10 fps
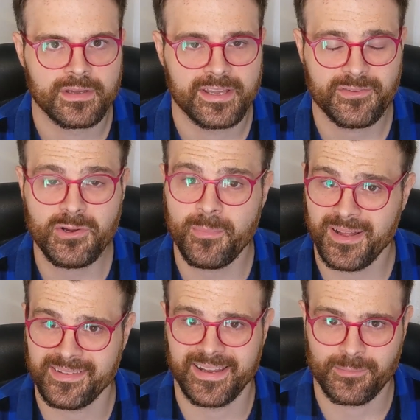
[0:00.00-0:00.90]
If you're a
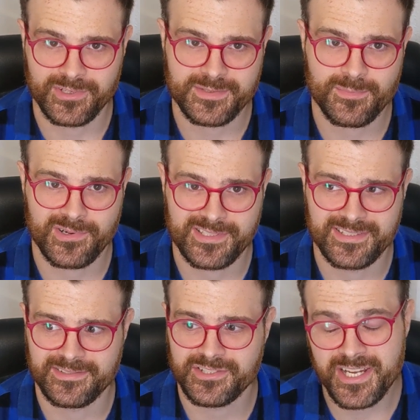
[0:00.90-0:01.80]
polyamorous
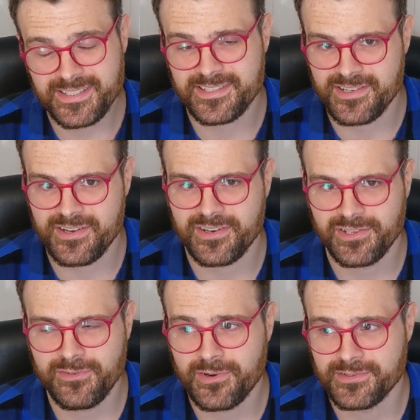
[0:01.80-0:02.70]
person, chances are
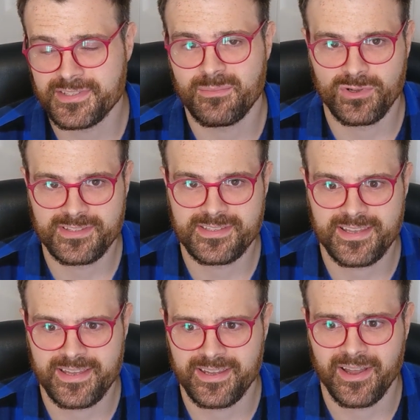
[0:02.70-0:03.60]
you've heard someone
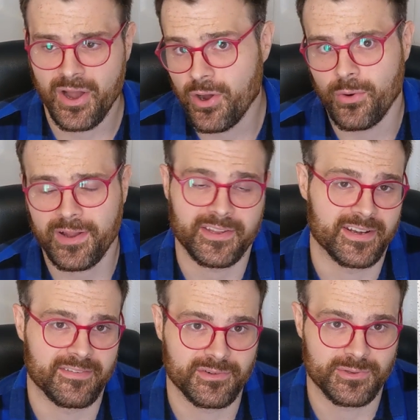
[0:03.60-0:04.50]
say, Oh, I could
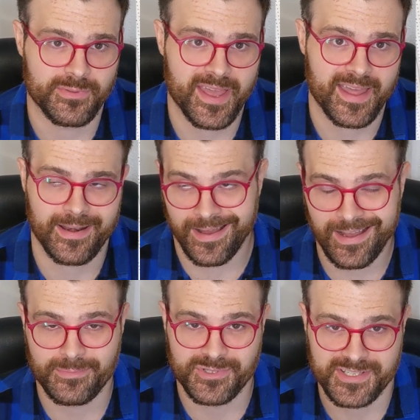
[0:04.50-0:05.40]
never do that.
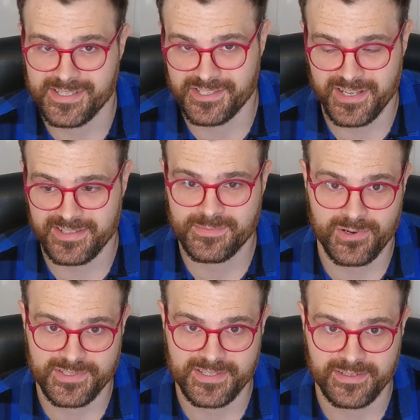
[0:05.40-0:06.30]
I'm just a jealous
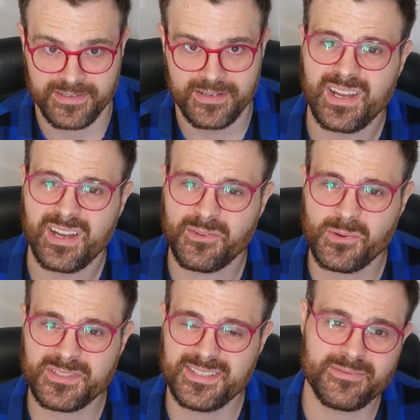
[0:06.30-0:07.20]
person. Of
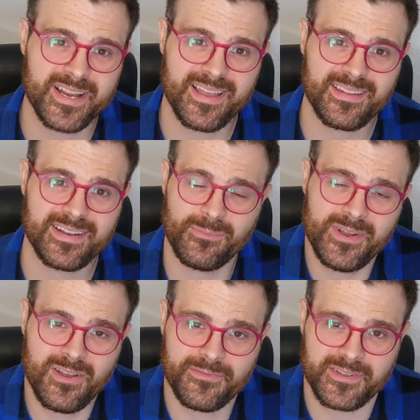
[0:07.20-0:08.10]
course, in reality, we
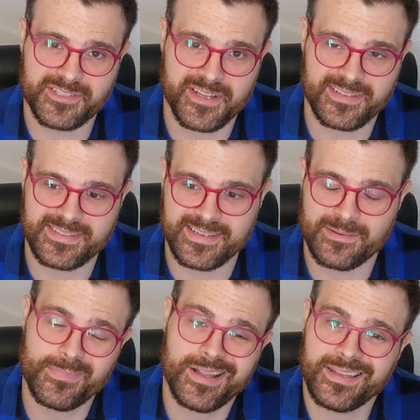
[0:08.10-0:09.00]
all feel jealousy,
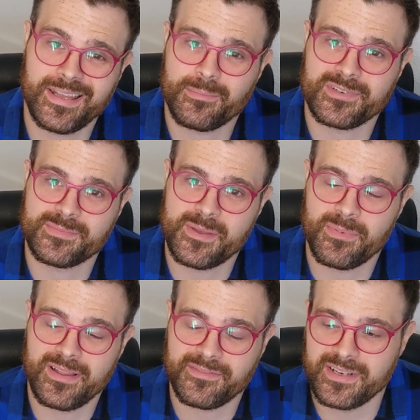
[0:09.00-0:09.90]
and polyamorous
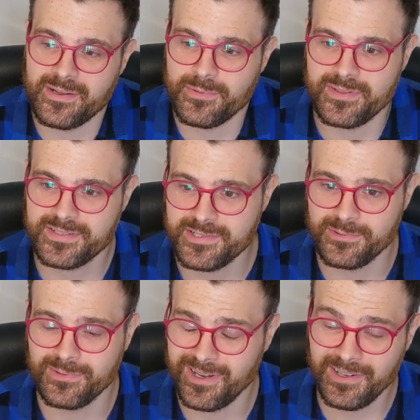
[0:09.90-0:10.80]
people have to deal with it
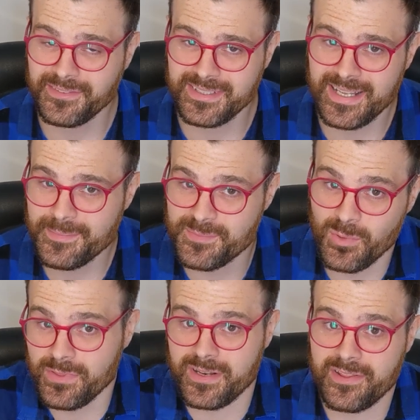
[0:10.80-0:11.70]
too, oftentimes
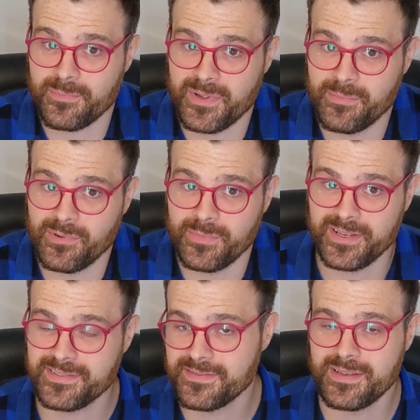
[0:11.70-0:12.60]
more than other people
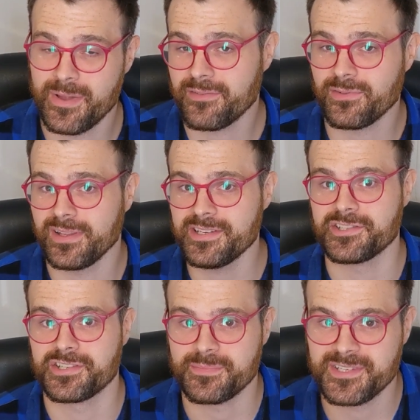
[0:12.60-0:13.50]
because of the amount of
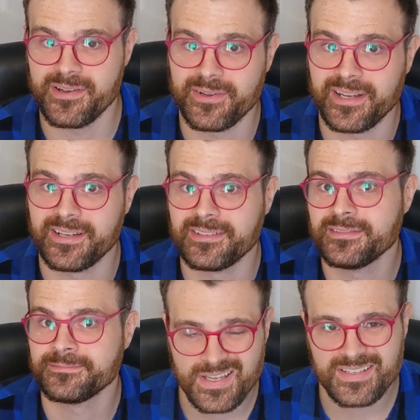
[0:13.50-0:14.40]
relationships going on.
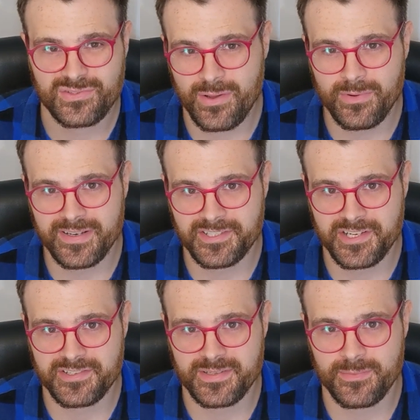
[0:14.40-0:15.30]
So I wanted to
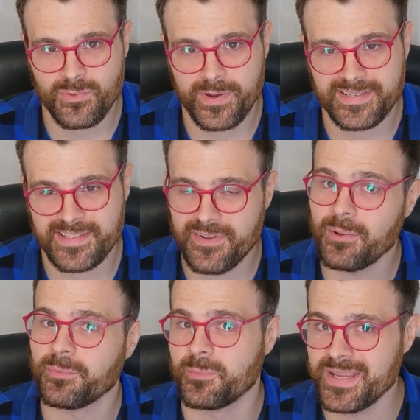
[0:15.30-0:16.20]
share some of the ways that have
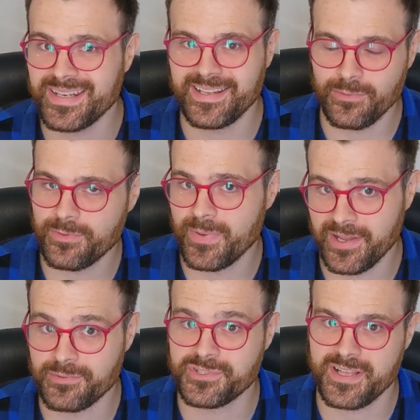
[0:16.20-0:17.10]
helped me deal with my
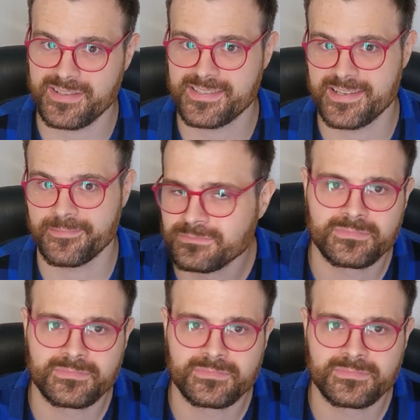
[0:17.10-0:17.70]
own jealousy.